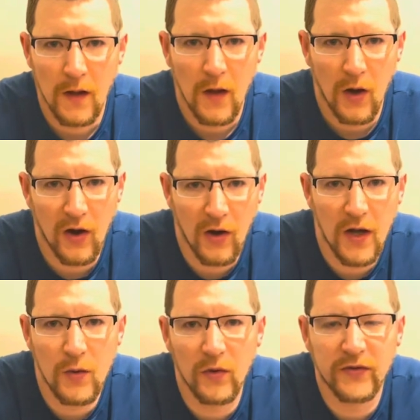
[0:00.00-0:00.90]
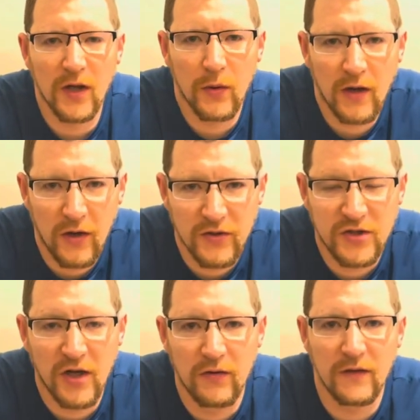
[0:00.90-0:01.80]
Alright, what's going on?
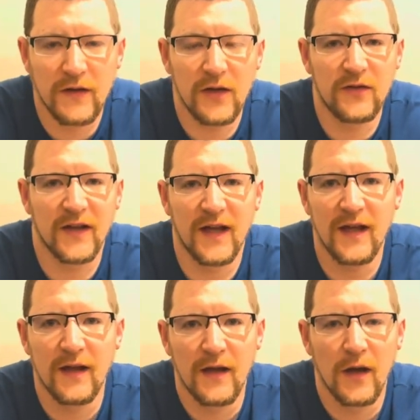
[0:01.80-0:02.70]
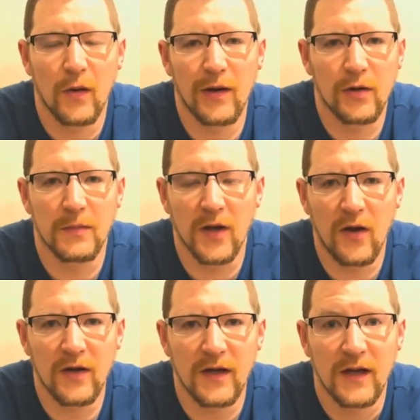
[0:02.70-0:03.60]
Joe Reviews here. Welcome
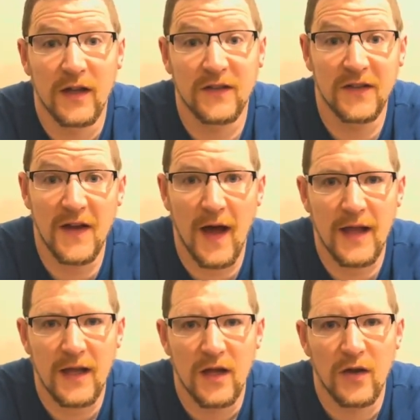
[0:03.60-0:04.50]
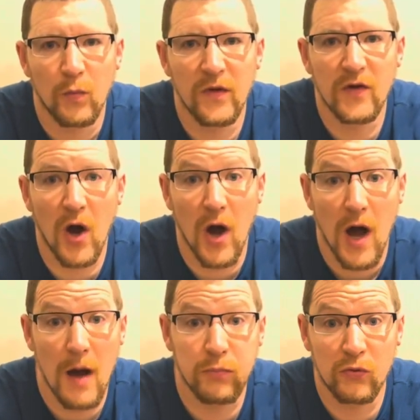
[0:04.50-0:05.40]
along. Today, we've got
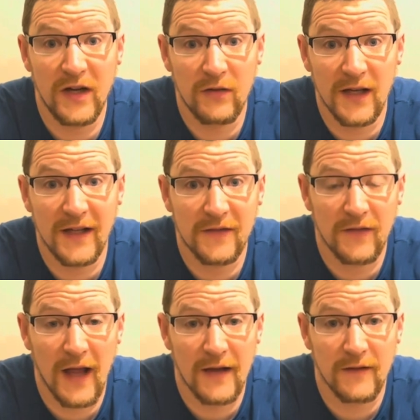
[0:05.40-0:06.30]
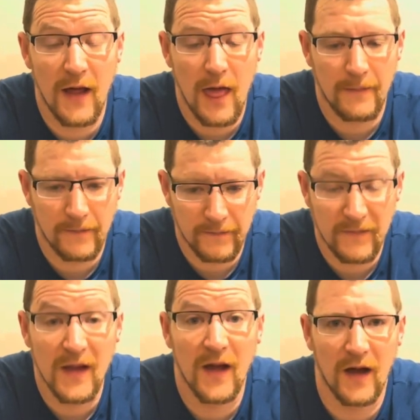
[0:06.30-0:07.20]
a pre-release flavour.
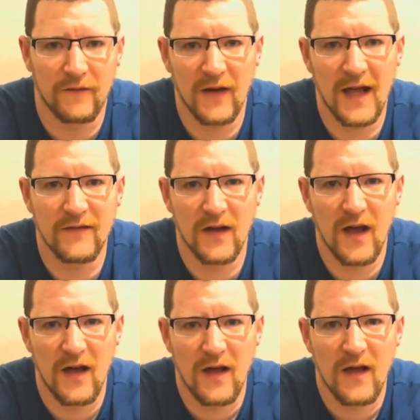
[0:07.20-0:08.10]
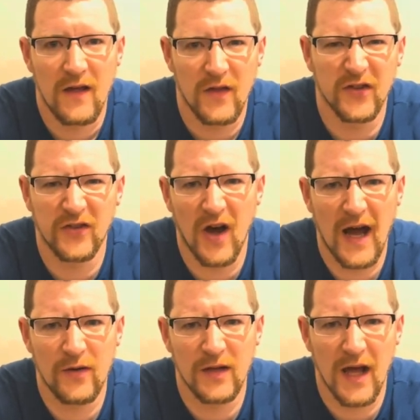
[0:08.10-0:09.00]
A flavour that's not
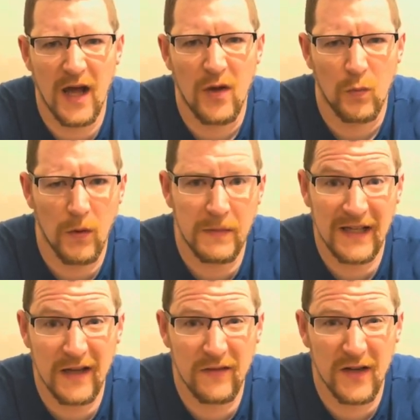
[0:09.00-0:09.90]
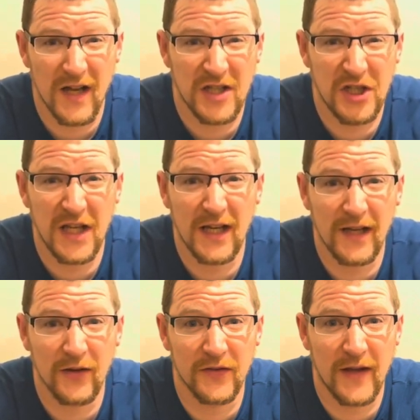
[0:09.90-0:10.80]
out yet. We've been given a cheeky
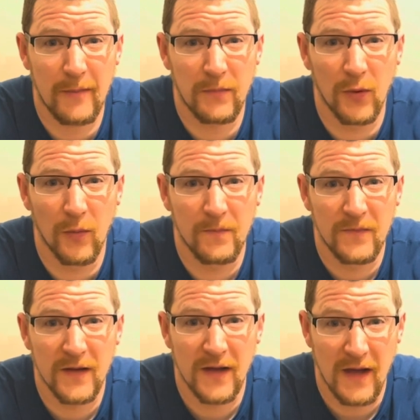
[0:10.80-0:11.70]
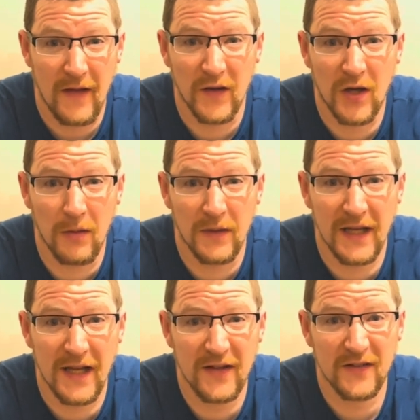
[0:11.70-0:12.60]
little sample. And the company
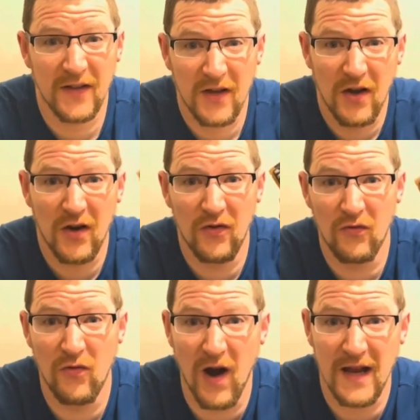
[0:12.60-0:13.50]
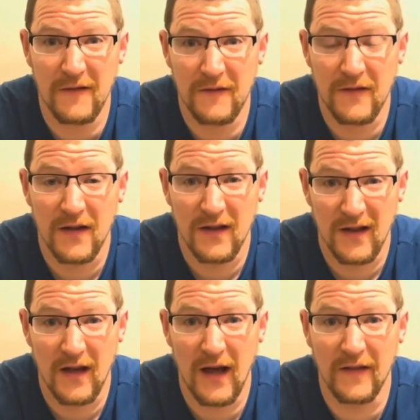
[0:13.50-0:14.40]
is Wraith.
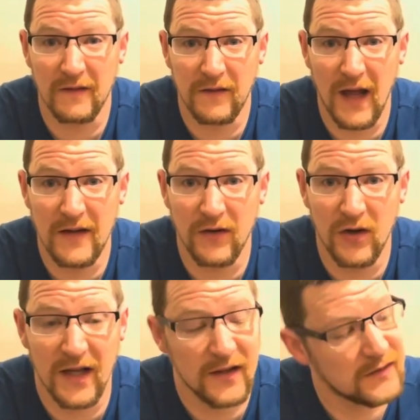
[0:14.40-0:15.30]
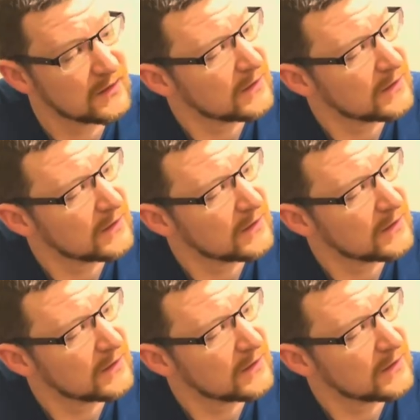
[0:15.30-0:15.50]
And the flavour is